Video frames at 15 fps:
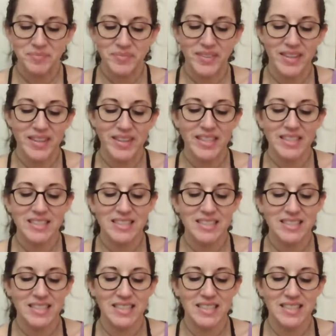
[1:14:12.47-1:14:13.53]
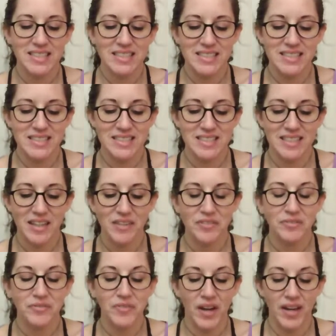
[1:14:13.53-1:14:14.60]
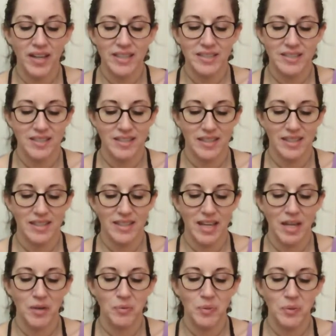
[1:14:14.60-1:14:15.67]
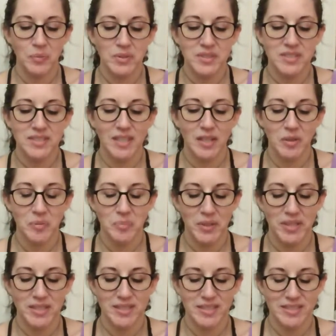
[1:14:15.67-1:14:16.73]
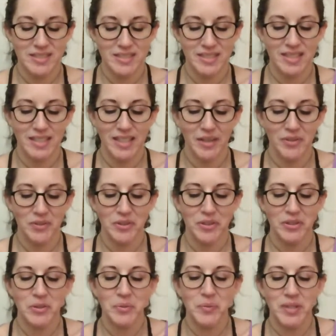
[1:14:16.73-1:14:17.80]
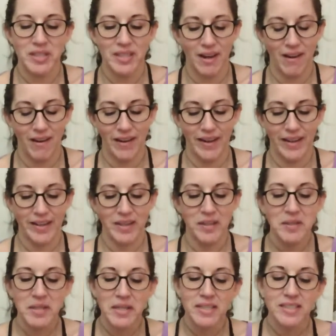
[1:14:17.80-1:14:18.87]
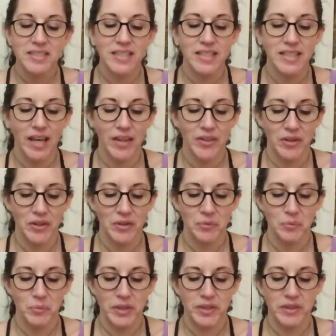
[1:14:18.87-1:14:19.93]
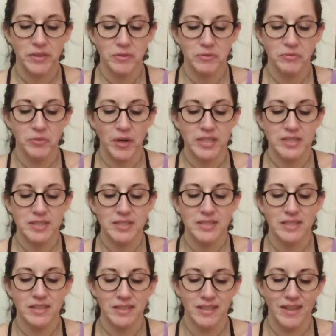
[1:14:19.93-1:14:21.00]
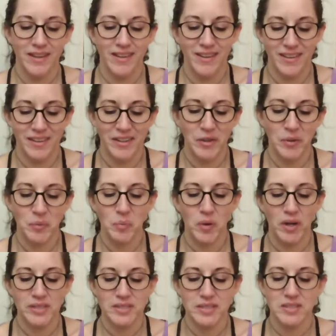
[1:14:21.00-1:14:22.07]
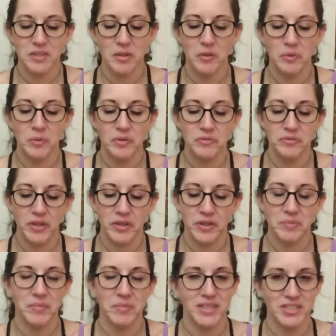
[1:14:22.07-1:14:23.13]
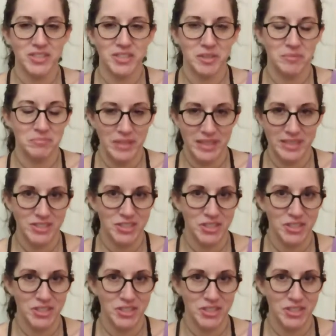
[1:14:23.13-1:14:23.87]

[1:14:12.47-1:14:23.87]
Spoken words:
This is a fine thing, and we will celebrate this together, you and I, together with the friends who want so very much to meet